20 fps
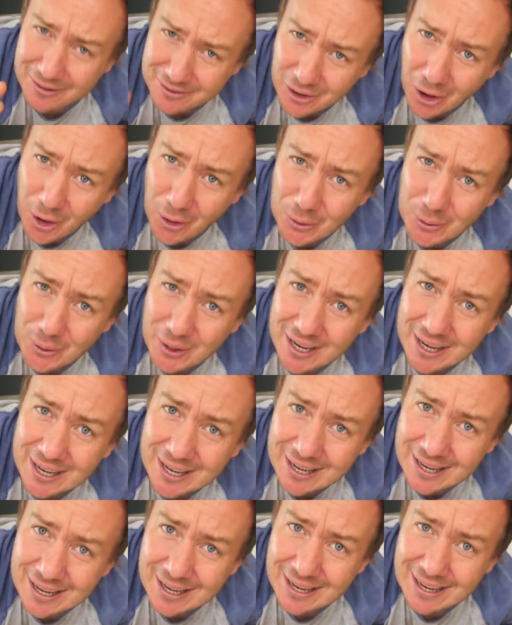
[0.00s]
No,
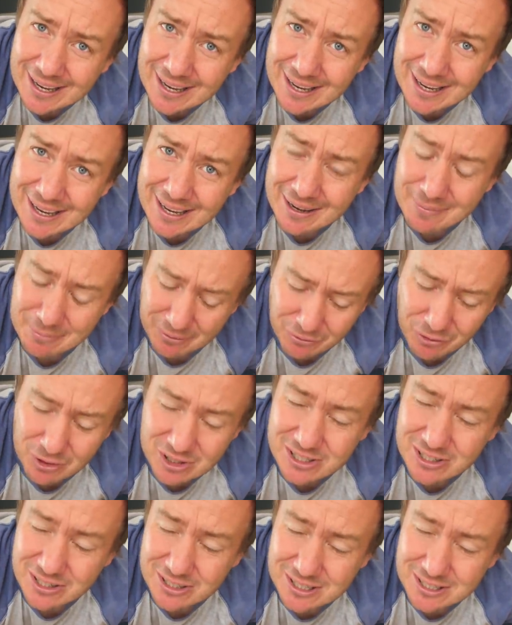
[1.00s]
before I
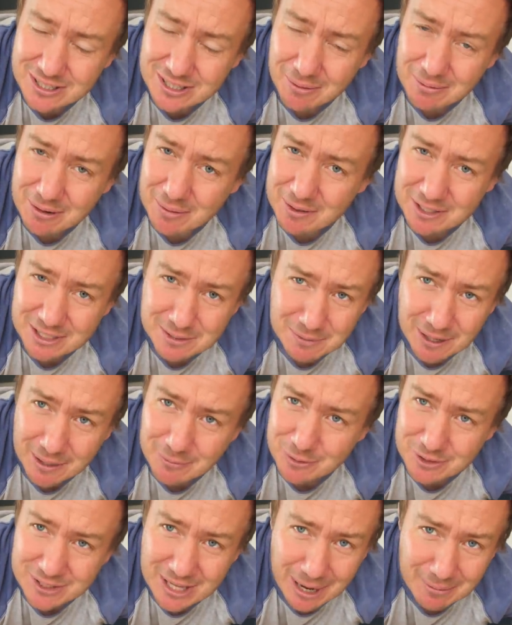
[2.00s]
slice this up, let me
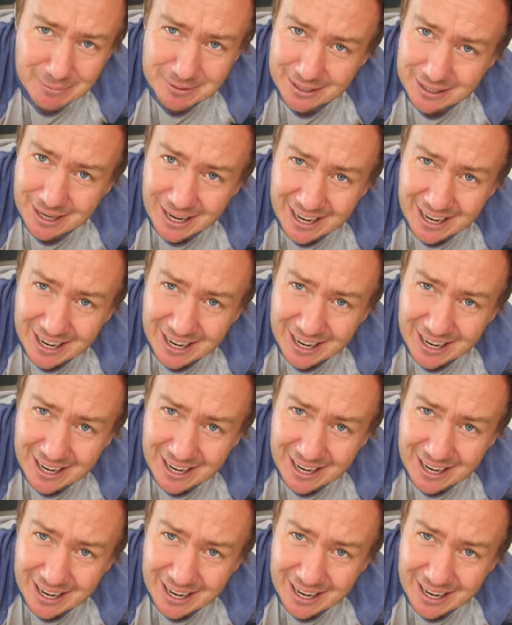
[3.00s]
explain what's happening.